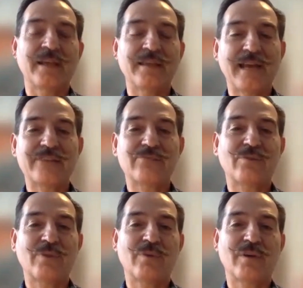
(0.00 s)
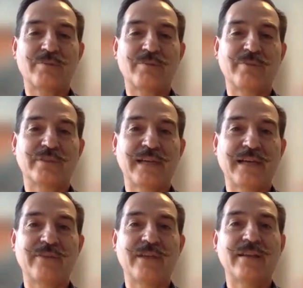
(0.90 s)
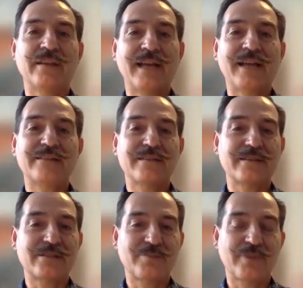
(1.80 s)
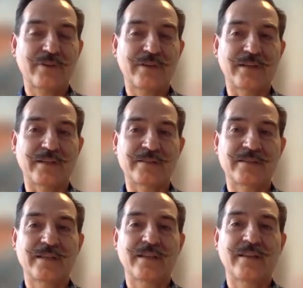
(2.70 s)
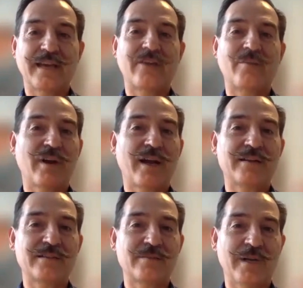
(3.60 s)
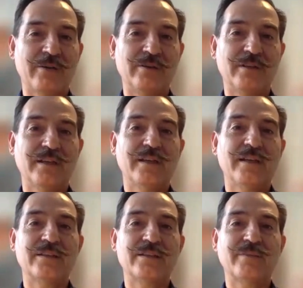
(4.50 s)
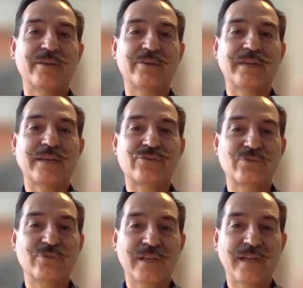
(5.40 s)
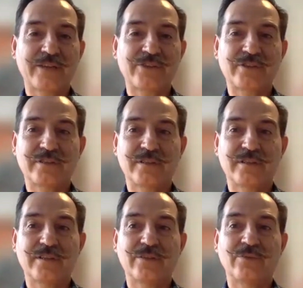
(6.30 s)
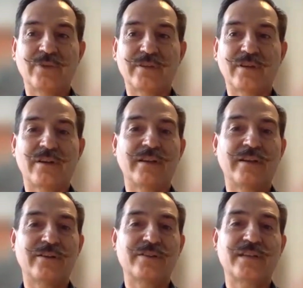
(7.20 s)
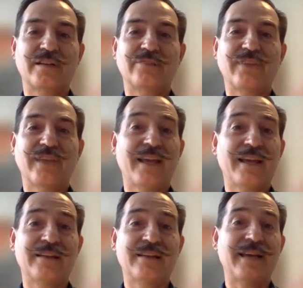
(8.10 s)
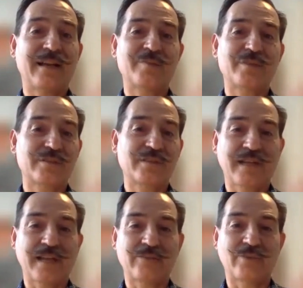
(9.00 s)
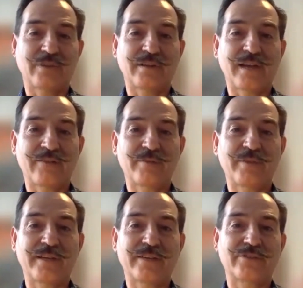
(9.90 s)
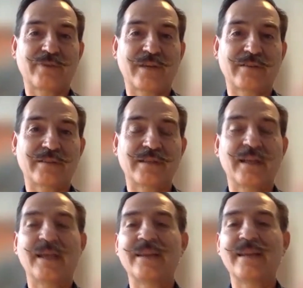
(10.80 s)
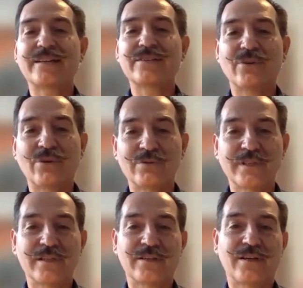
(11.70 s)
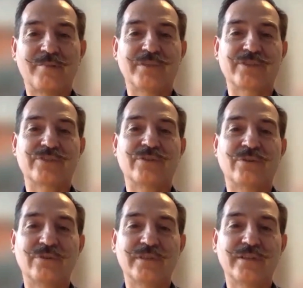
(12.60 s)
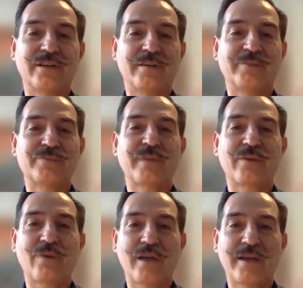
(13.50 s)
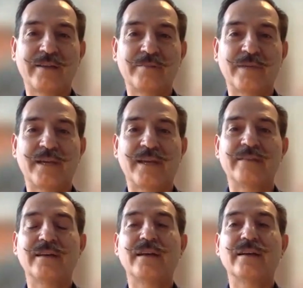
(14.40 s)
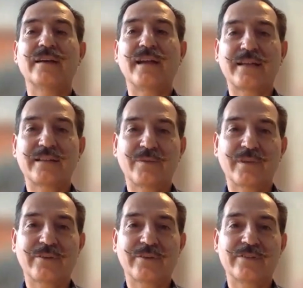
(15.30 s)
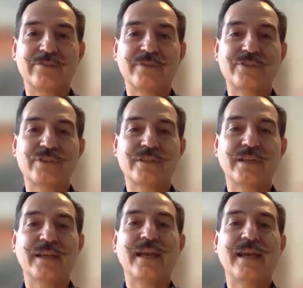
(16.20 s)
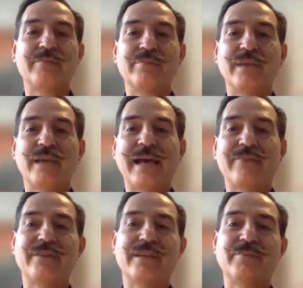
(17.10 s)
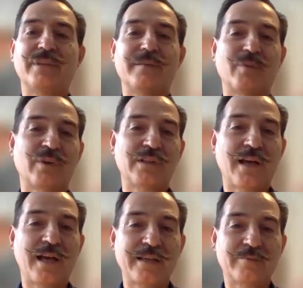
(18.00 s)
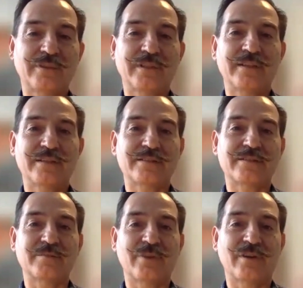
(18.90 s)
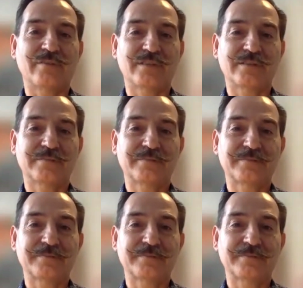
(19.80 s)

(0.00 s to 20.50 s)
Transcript: And that's what we want people to have. That's the experience that our brand is about that true connection with our inner self, and that helps us connect with everybody else around us. And that is only accomplished by quieting the mind, connecting with our intuition, and having it become a reliable and consistent part of us.